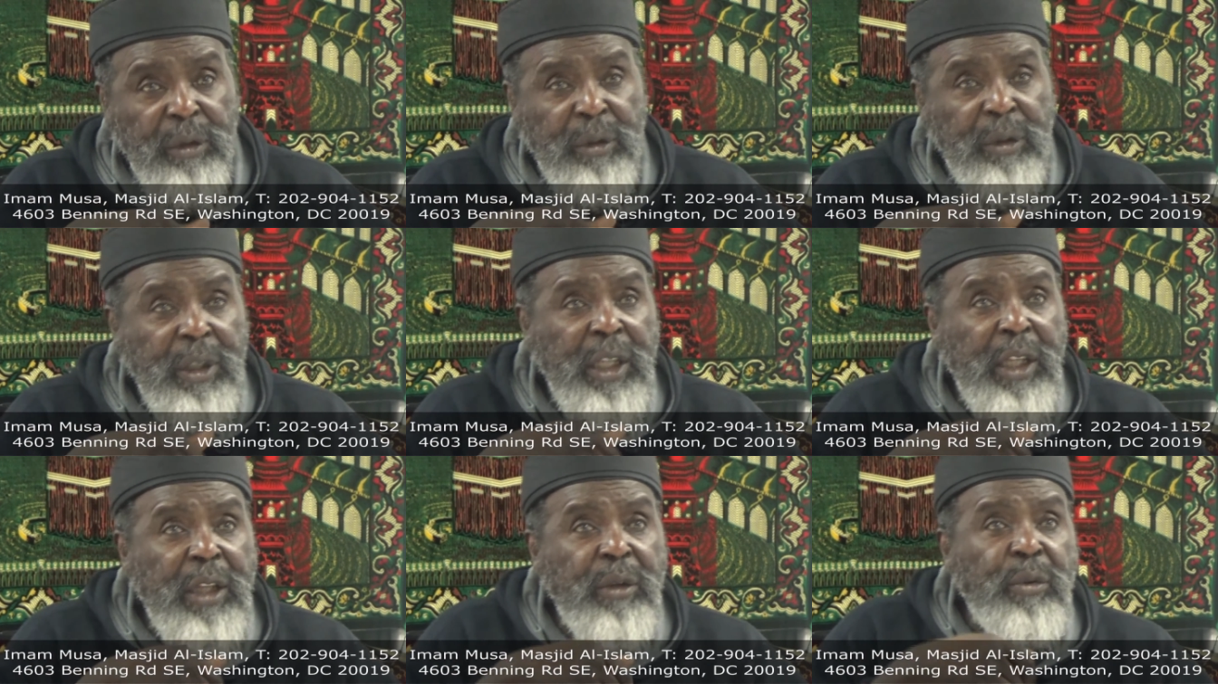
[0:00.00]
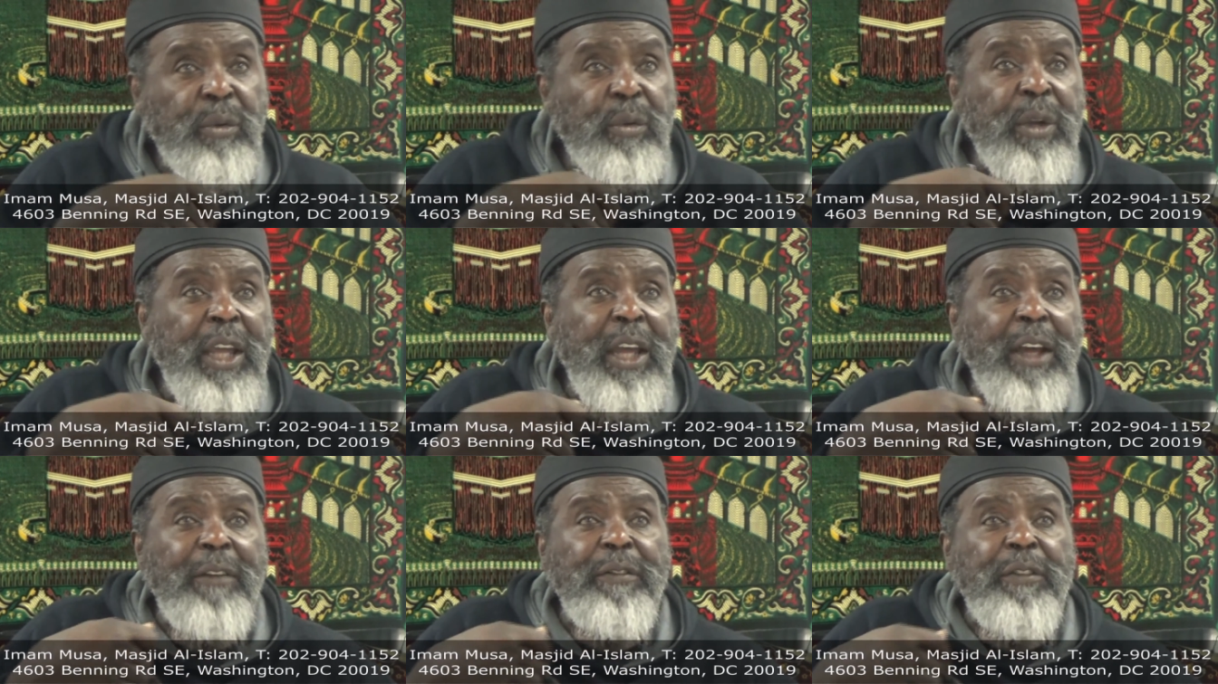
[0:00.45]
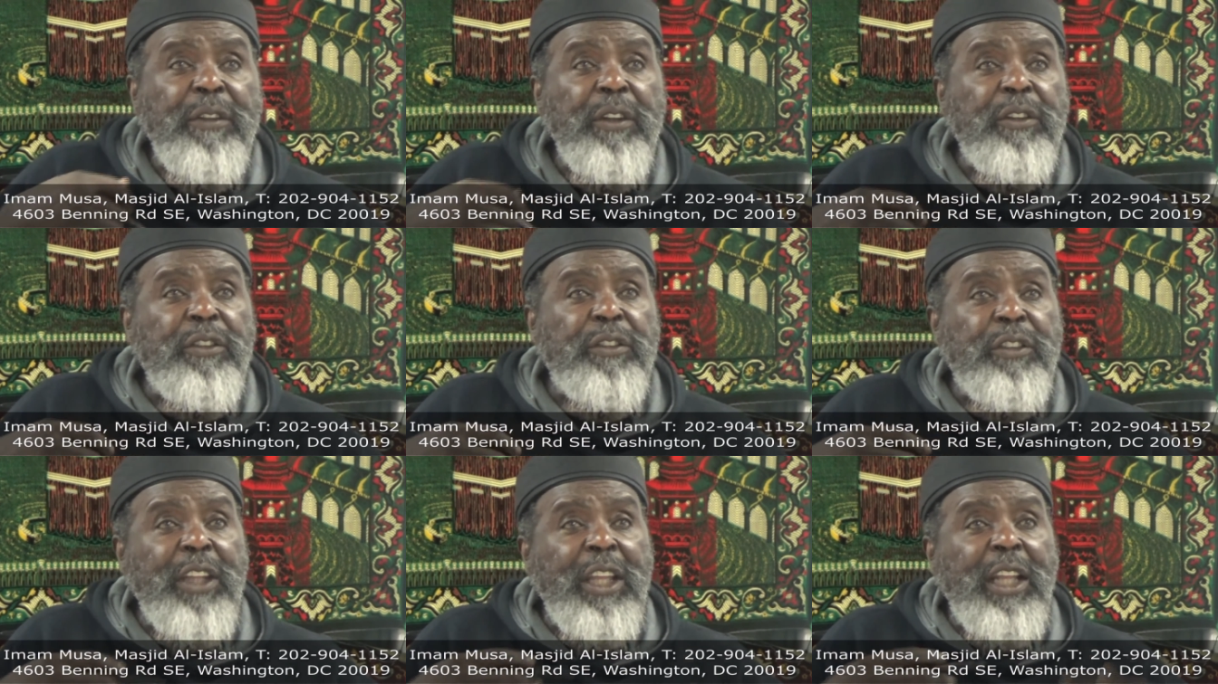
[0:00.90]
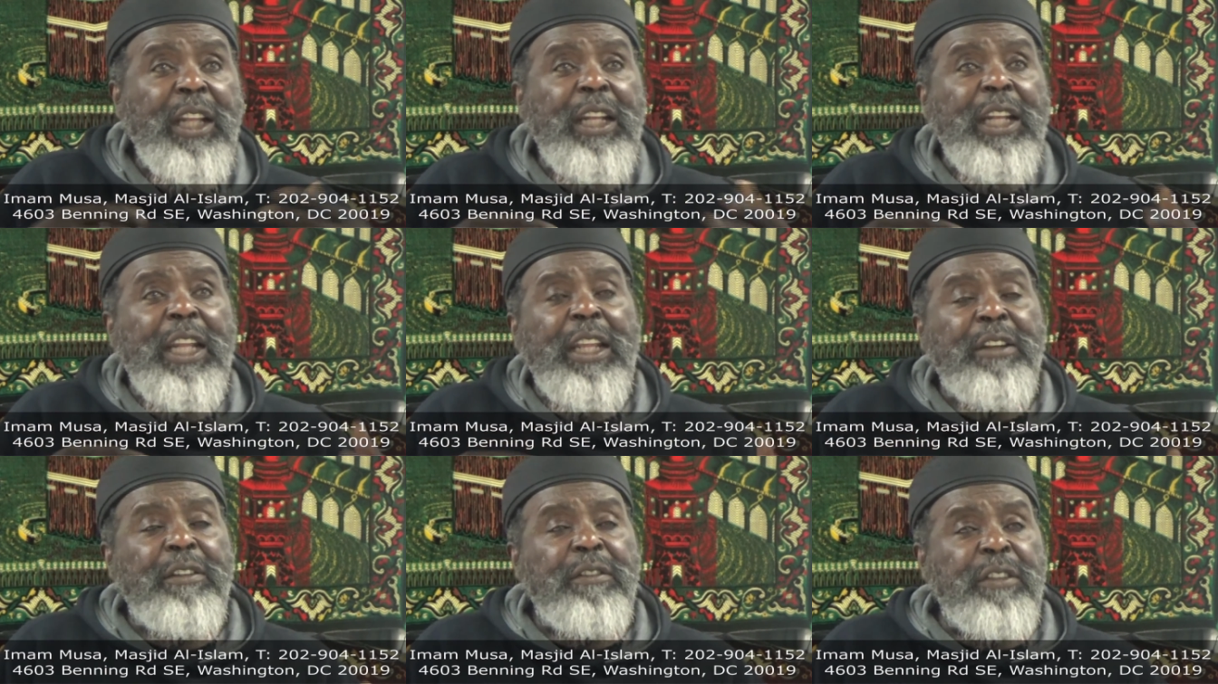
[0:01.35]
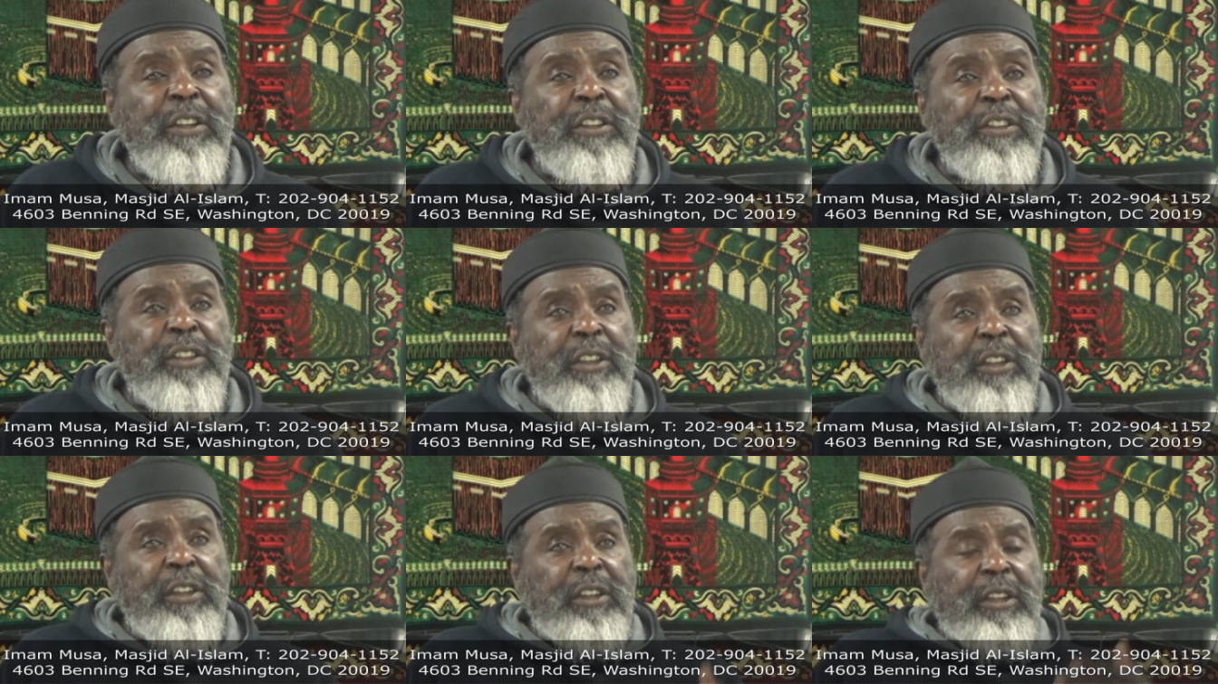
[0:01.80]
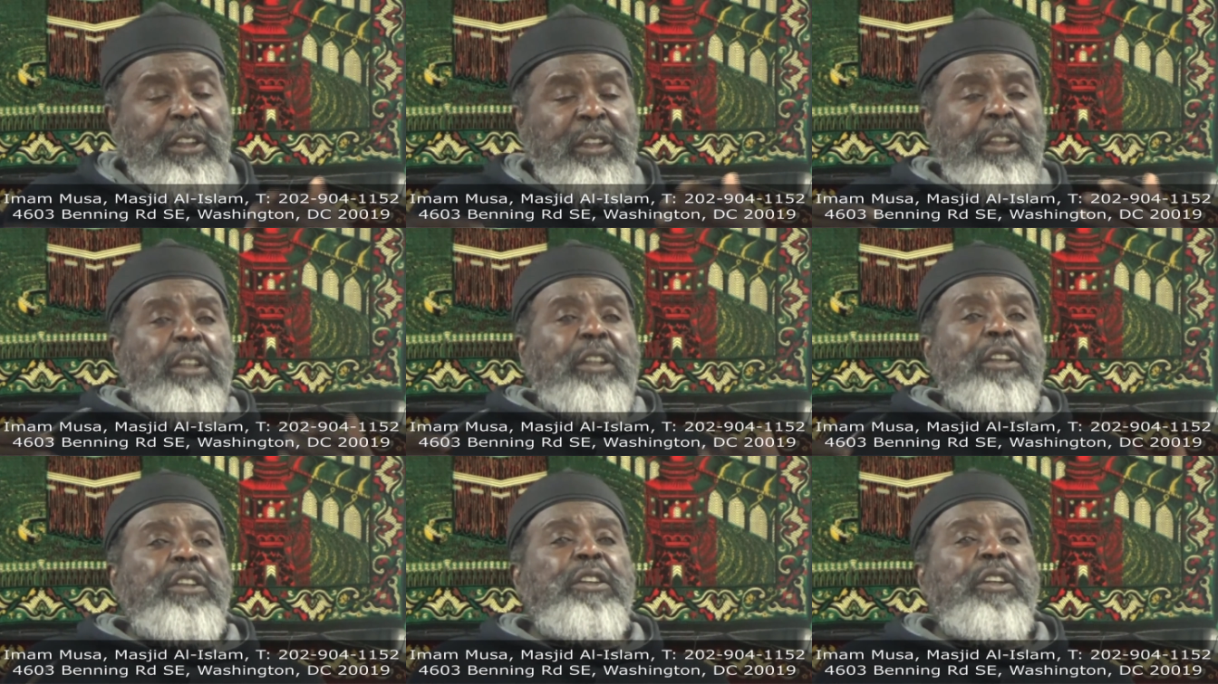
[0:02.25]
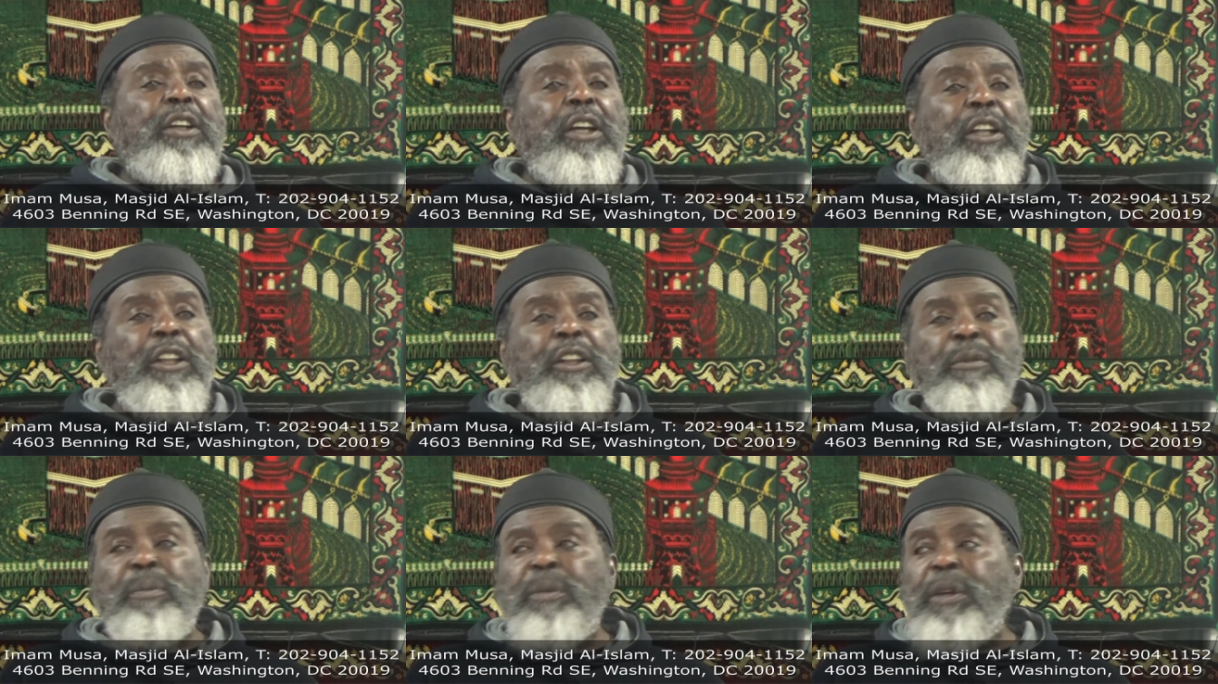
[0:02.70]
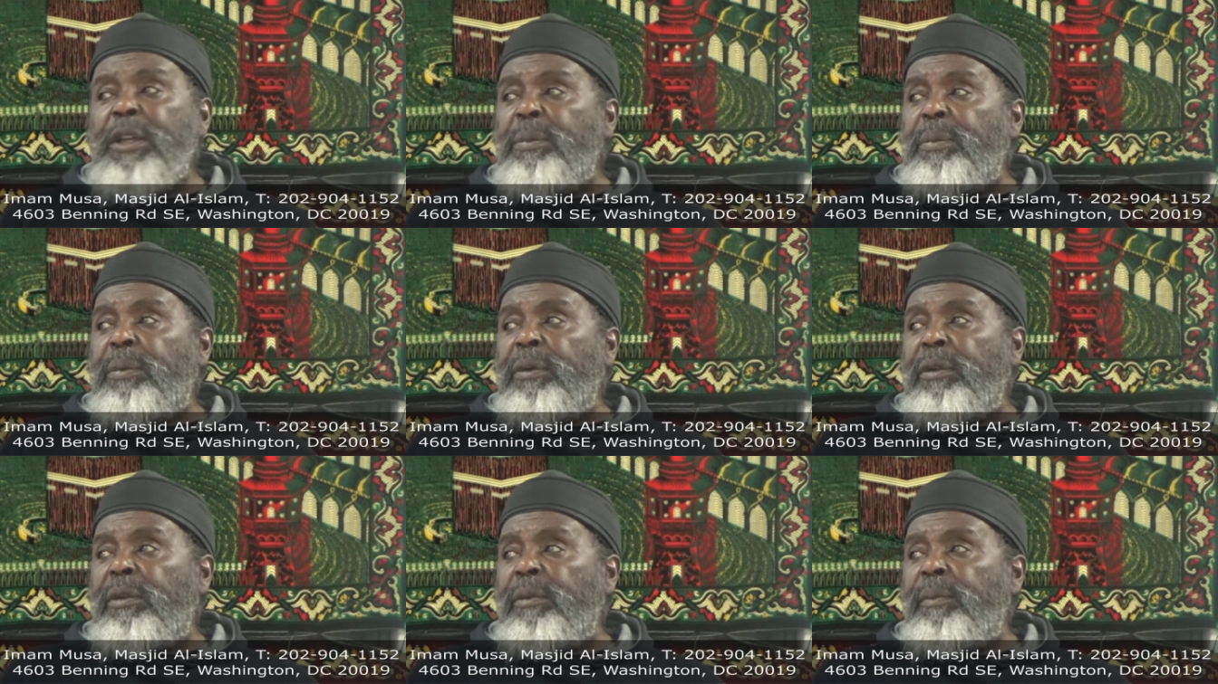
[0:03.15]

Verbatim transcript: Okay, we have to sell that vision to other people.